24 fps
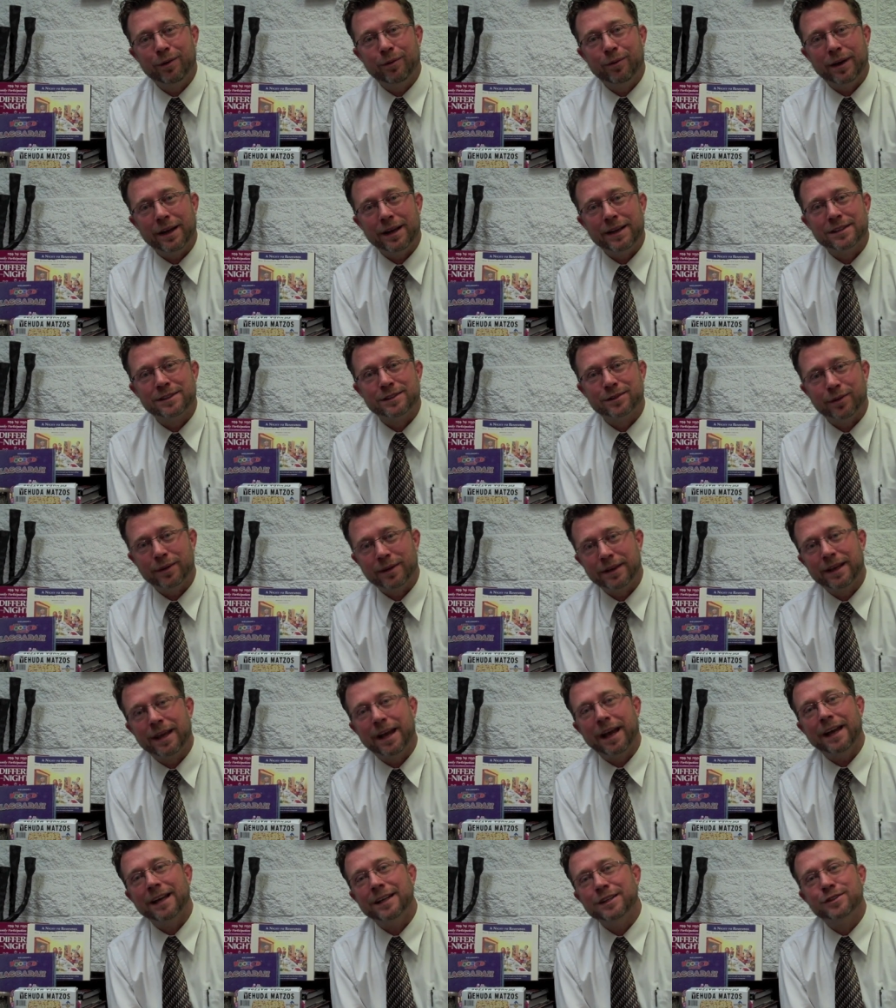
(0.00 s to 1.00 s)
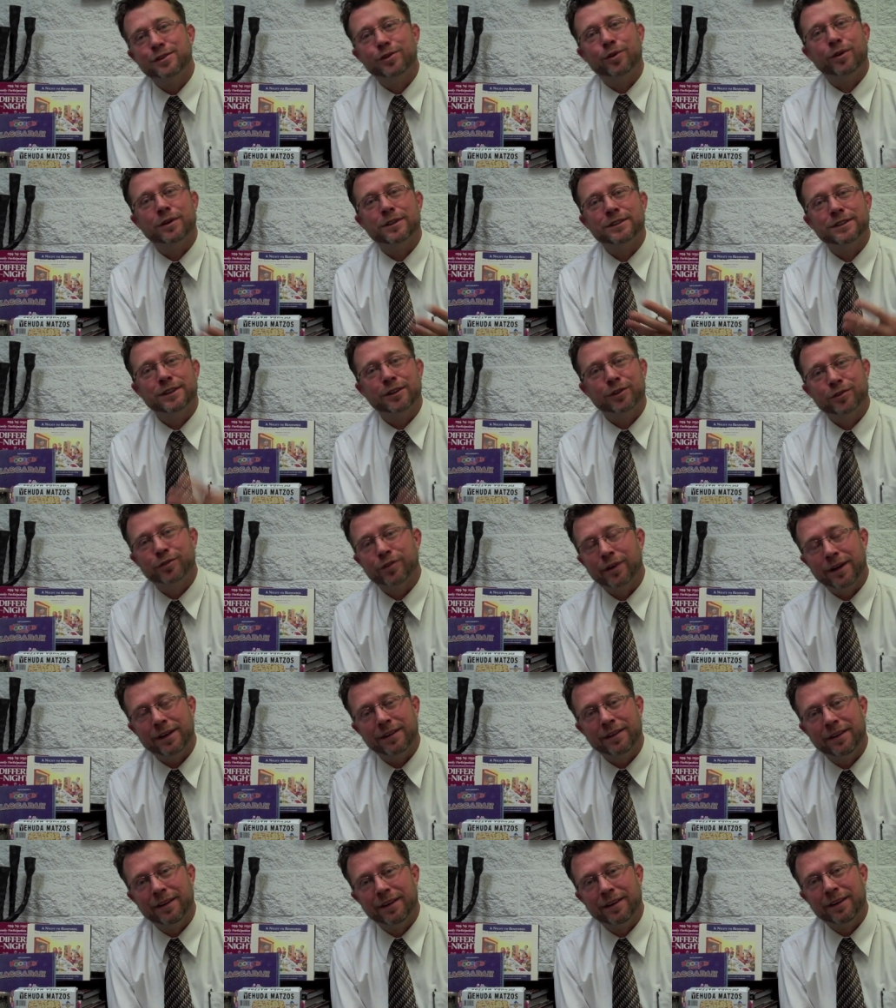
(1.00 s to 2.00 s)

ways to engage your children.